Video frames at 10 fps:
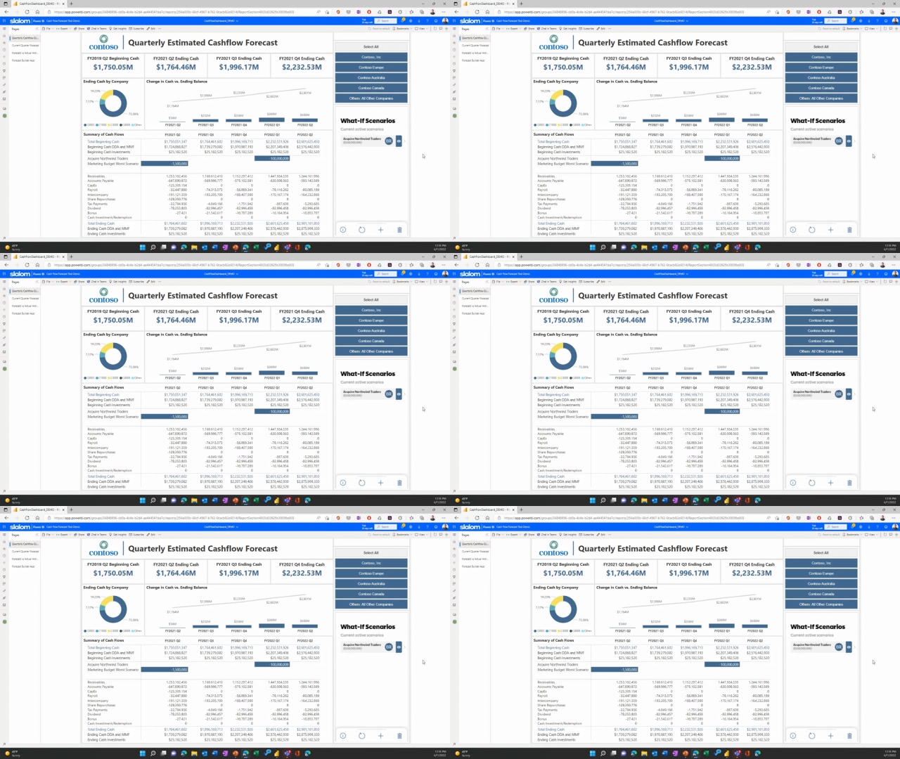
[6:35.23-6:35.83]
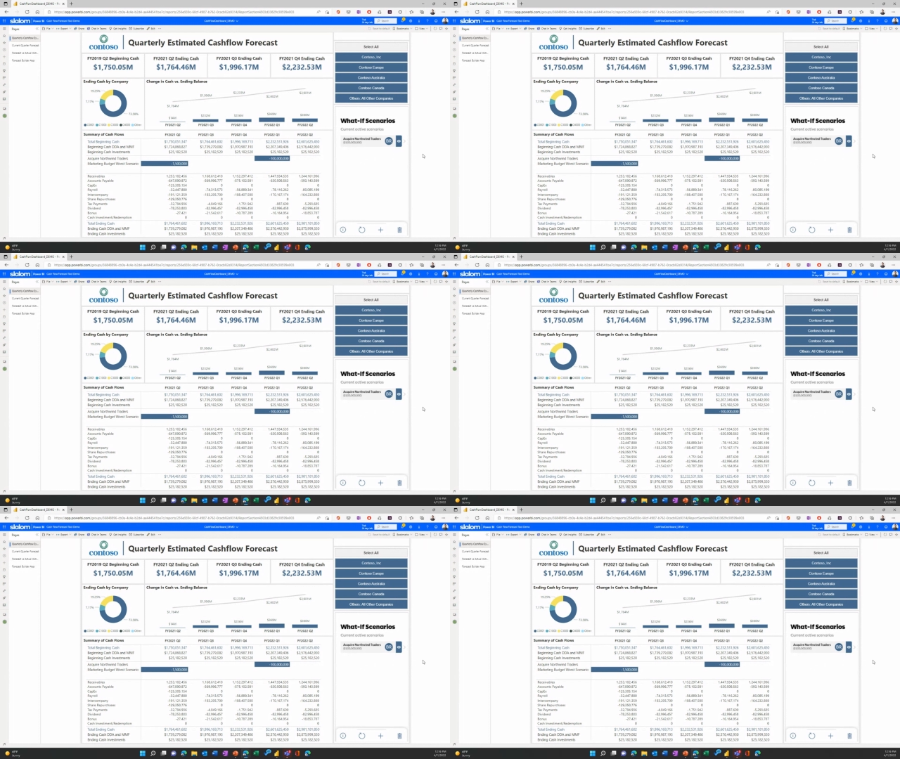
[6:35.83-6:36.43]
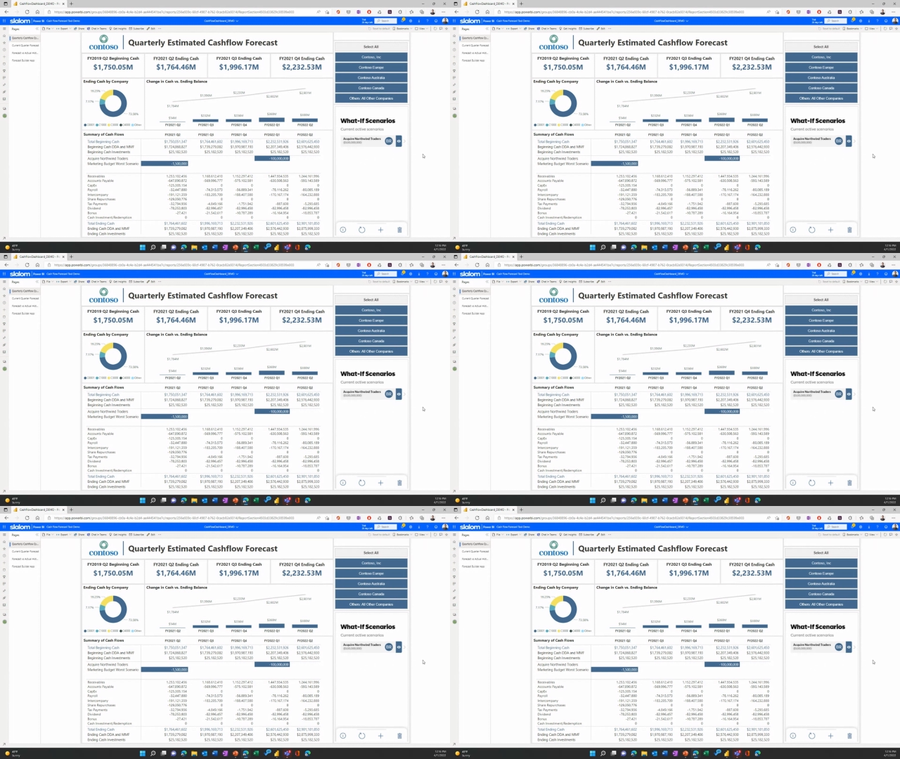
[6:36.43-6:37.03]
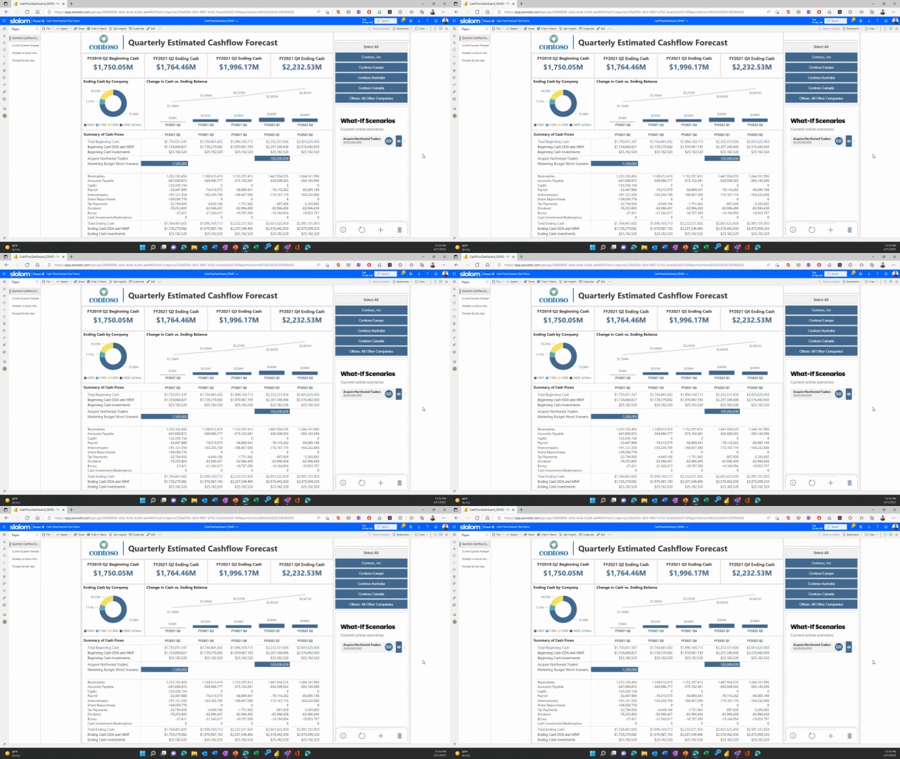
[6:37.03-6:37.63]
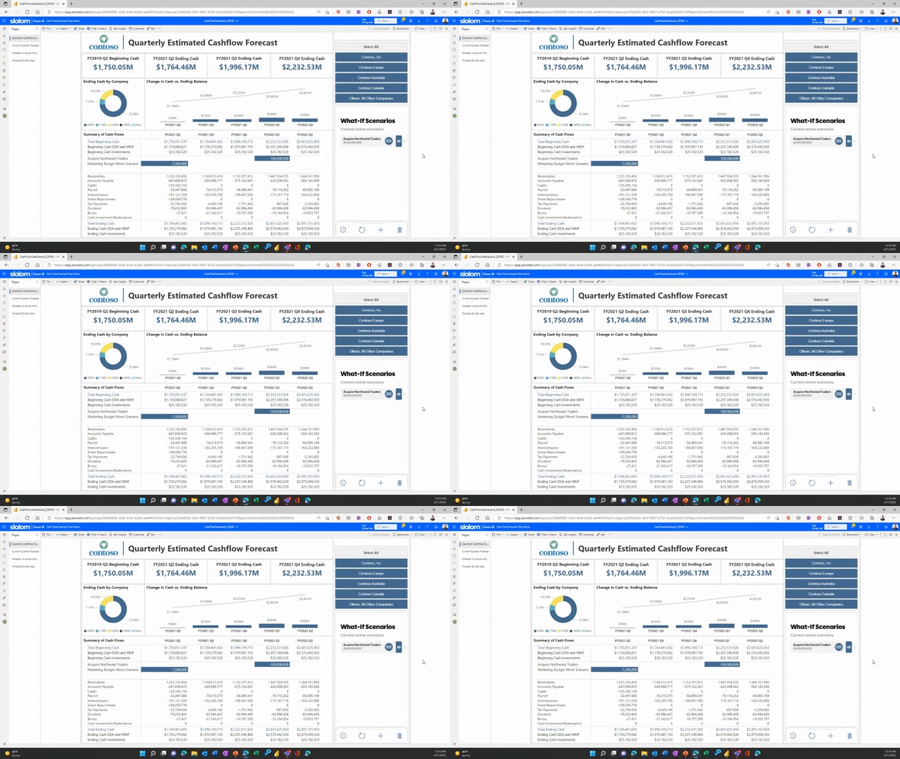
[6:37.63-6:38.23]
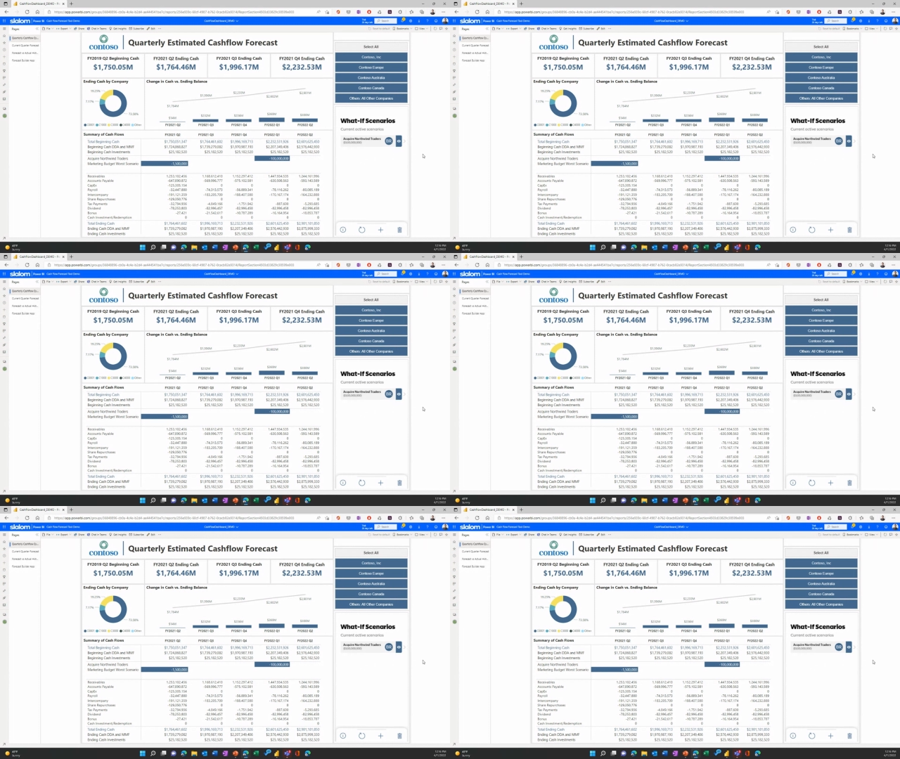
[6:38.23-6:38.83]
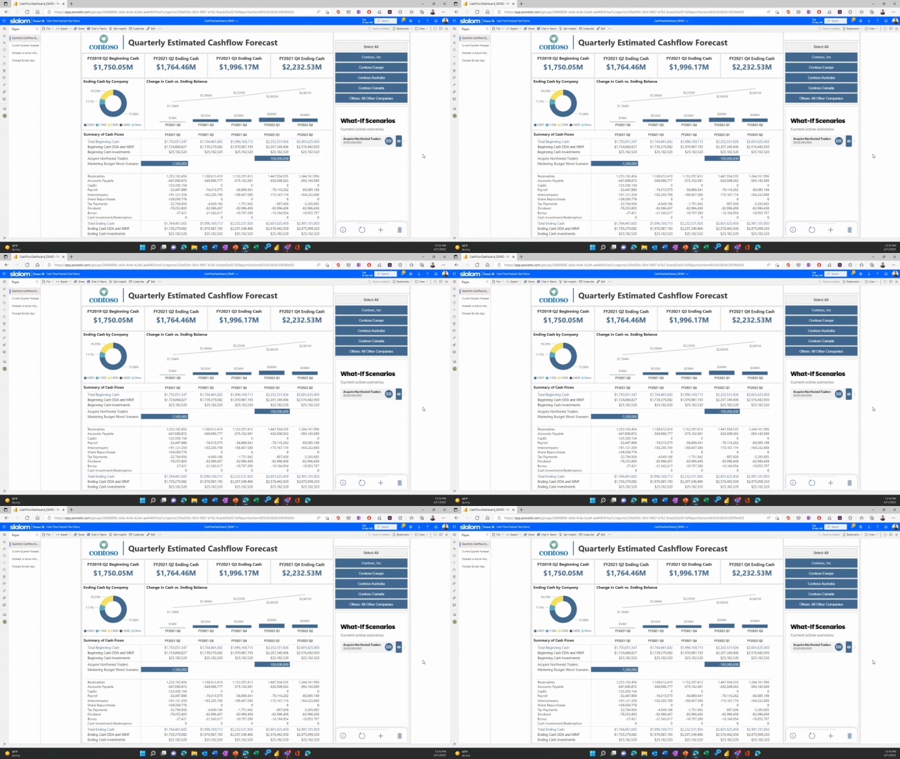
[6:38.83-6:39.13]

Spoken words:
[unreadable: no face in view]